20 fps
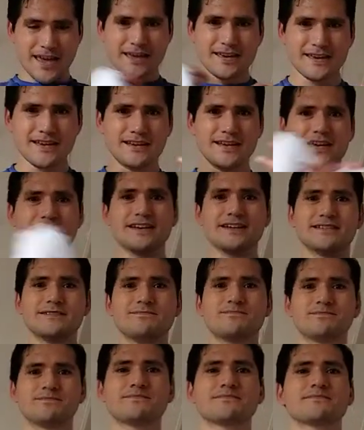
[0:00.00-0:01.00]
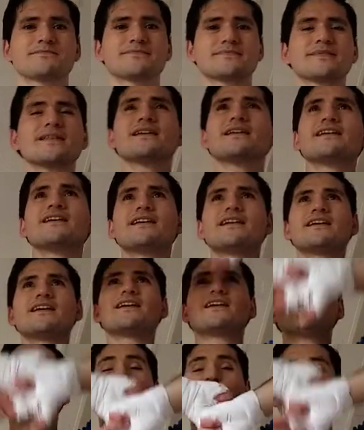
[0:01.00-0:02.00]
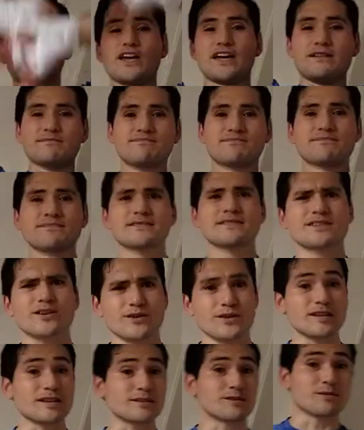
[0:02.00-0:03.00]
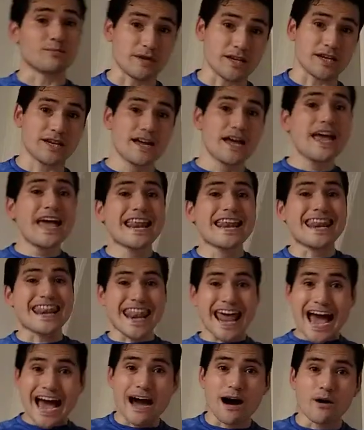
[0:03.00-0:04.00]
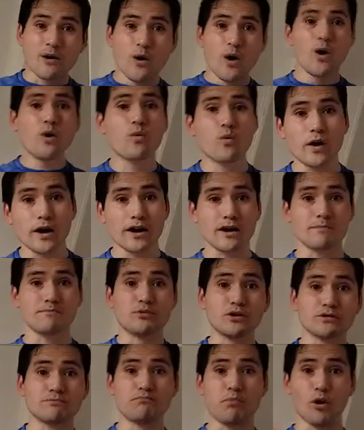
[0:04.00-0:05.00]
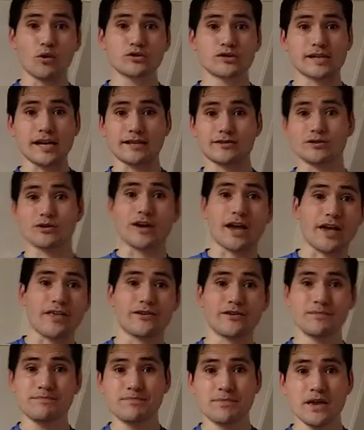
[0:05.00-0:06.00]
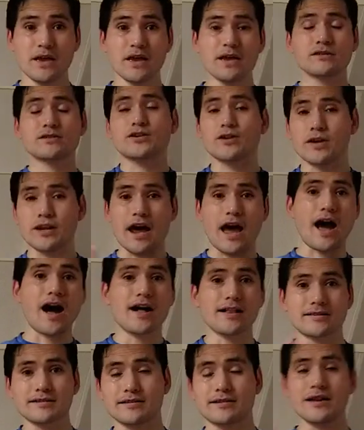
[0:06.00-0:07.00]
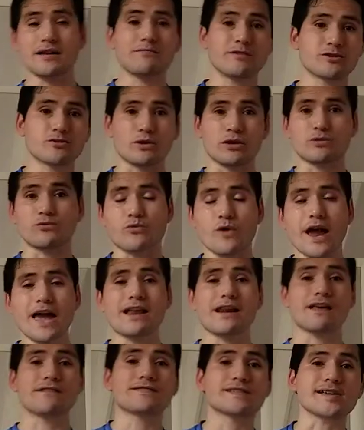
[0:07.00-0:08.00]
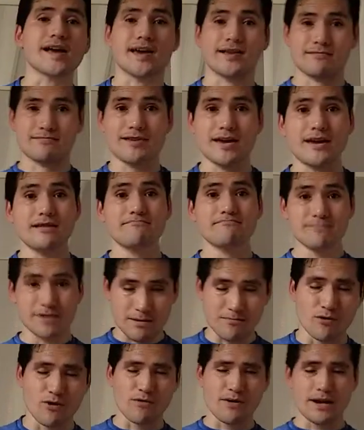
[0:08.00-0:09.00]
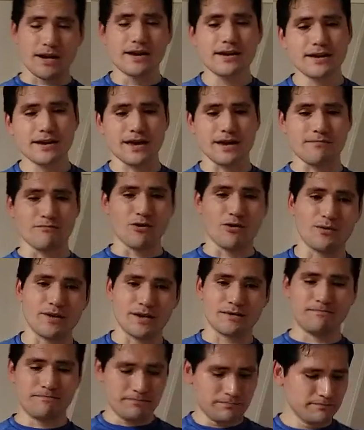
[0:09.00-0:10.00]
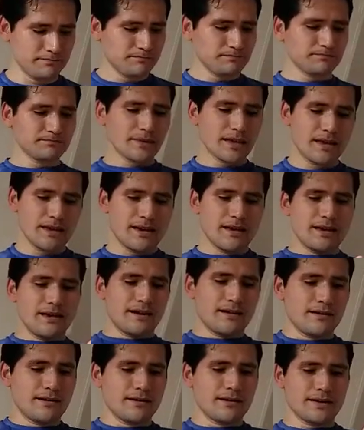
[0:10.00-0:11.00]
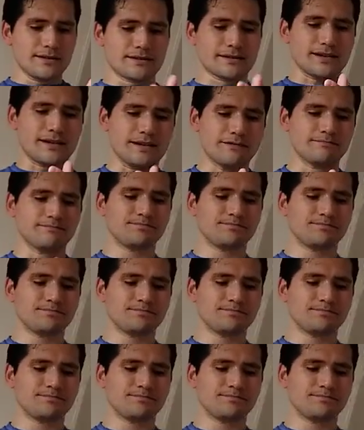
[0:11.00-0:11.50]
Inhale. Okay. So listen to me. Now, we're gonna put both sides together. So you're gonna alternate between right and left side, okay? Keep moving, keep moving. Let's see.